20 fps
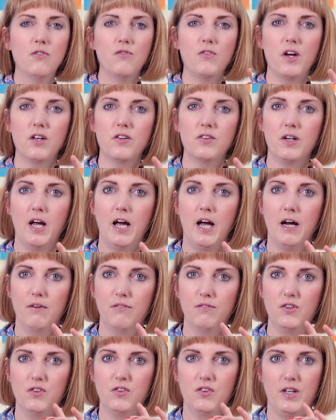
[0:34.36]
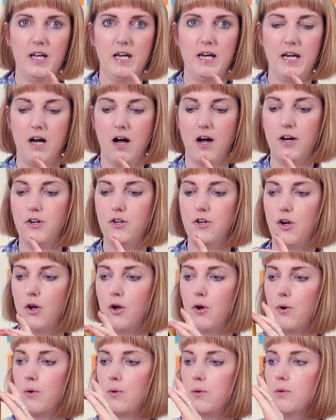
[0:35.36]
first I have to say, I
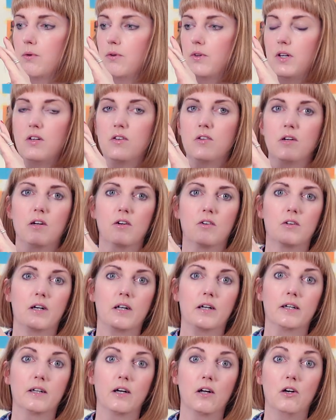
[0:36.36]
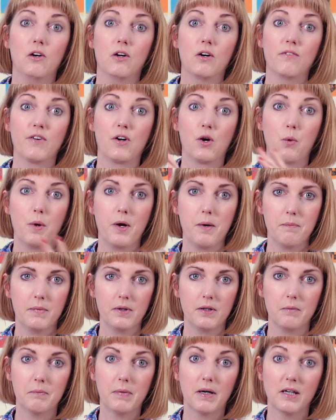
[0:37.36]
know this looks like a lot of
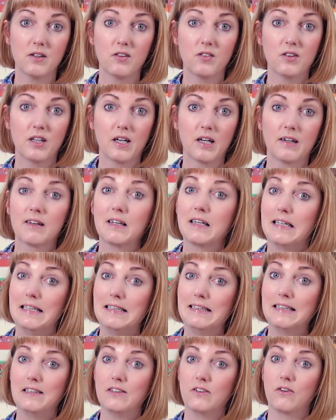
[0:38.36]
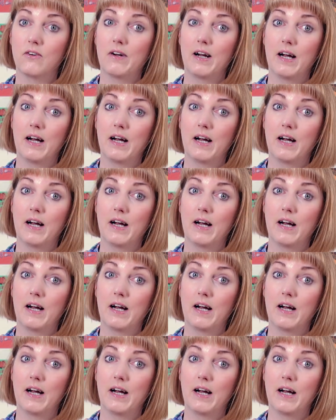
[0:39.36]
equipment, but I certainly did not